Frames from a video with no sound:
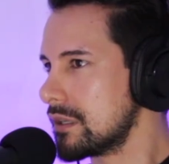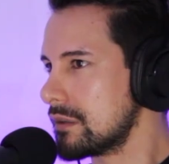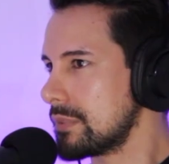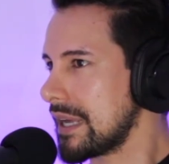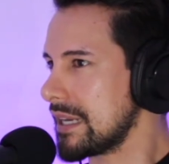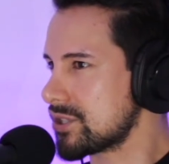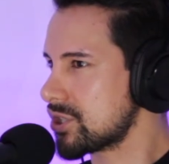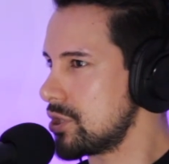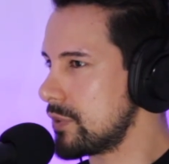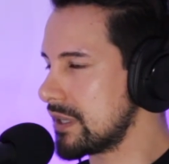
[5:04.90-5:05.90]
but kind of
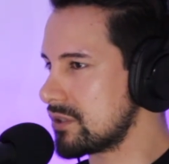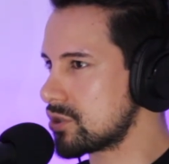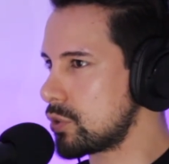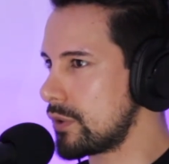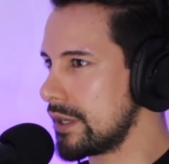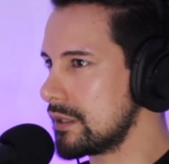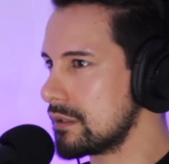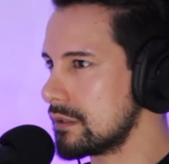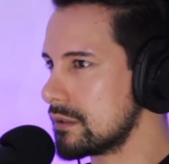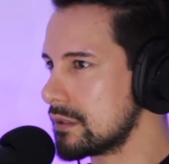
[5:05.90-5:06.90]
skewing the story.
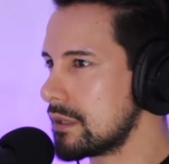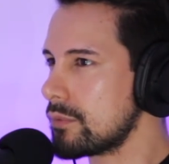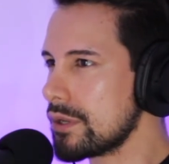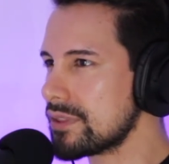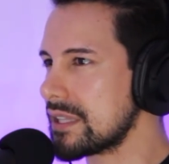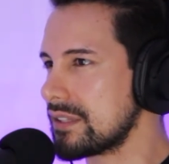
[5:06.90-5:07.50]
What do you think of the